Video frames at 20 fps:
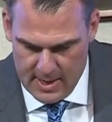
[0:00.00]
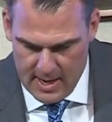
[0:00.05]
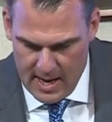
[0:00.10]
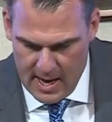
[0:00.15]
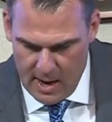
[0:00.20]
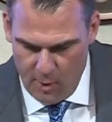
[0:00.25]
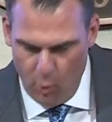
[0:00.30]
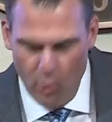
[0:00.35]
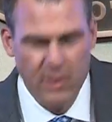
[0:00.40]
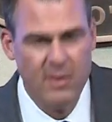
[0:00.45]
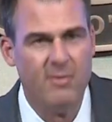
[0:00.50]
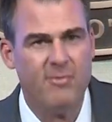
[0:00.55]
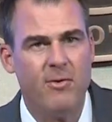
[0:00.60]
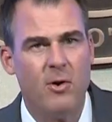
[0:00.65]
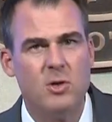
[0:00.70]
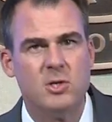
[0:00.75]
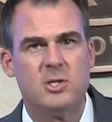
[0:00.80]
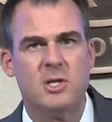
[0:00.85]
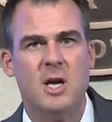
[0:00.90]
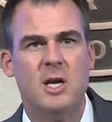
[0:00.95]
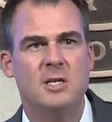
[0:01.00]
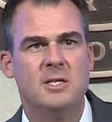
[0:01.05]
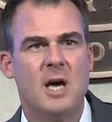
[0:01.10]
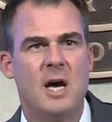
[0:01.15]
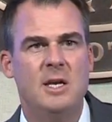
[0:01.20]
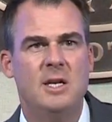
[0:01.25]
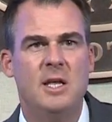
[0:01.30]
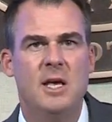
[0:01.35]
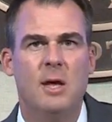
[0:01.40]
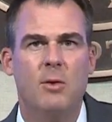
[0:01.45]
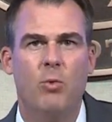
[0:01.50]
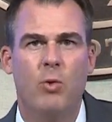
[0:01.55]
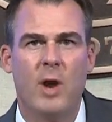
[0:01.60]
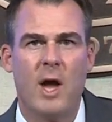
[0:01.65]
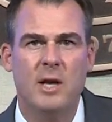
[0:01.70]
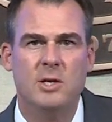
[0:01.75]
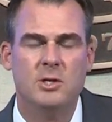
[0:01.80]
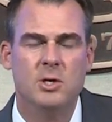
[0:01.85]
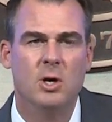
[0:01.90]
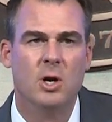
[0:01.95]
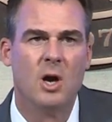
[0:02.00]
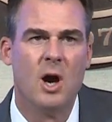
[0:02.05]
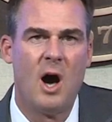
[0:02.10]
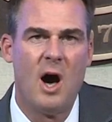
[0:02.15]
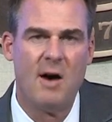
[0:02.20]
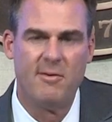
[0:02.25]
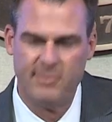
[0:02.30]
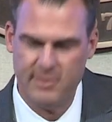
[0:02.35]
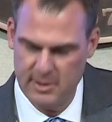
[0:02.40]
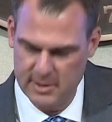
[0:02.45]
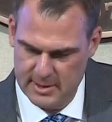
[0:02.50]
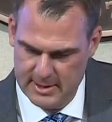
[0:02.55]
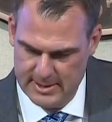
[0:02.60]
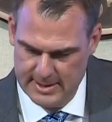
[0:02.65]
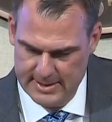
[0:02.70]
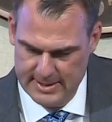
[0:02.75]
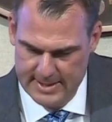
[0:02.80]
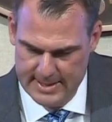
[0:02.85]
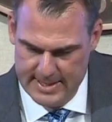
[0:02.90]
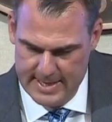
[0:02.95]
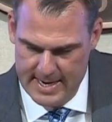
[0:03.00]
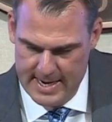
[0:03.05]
One of the first things I did when I took office